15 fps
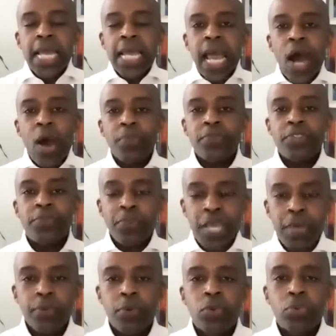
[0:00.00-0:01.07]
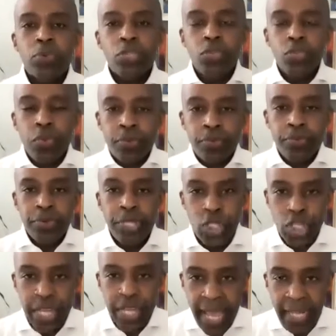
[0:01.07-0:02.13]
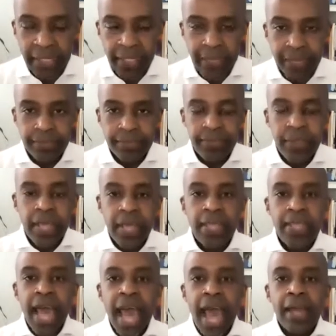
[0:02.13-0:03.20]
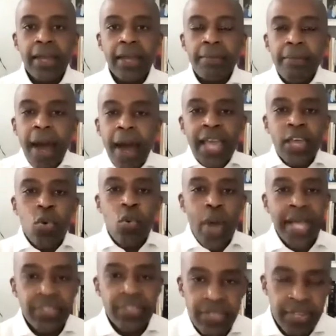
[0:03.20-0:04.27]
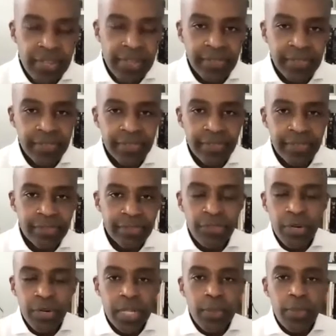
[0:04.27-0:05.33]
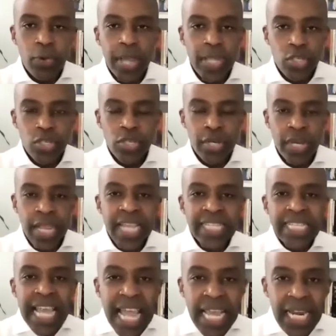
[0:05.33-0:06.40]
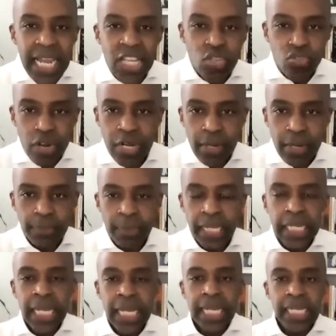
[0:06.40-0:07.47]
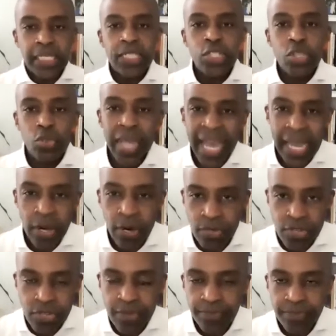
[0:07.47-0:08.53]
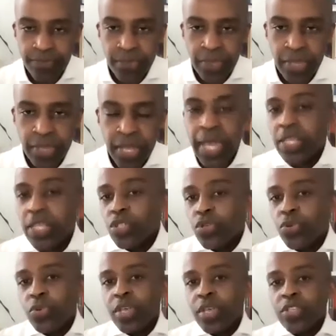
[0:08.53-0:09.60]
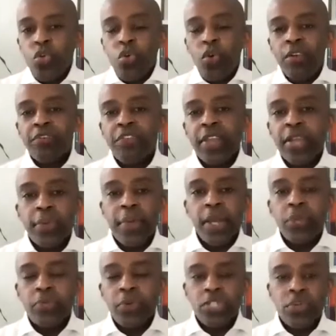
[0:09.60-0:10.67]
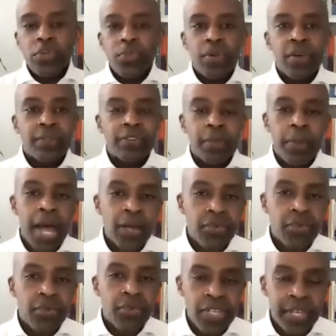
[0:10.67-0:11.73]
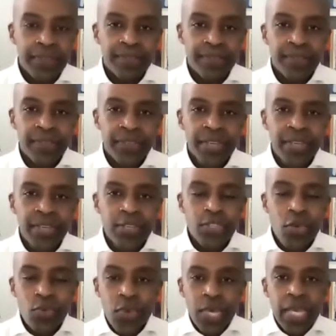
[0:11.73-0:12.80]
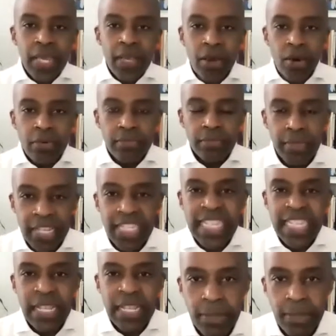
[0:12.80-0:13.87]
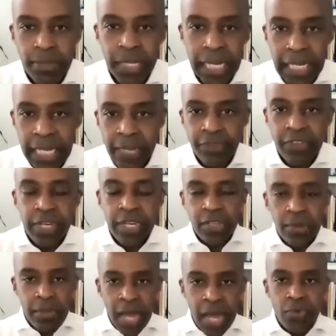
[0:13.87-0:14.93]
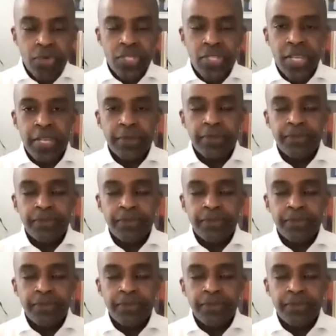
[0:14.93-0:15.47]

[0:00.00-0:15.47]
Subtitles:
helps people to appreciate that my quest for liberation is inextricably linked to theirs and to this core fundamental principle of democracy. So we ostensibly live in a democracy,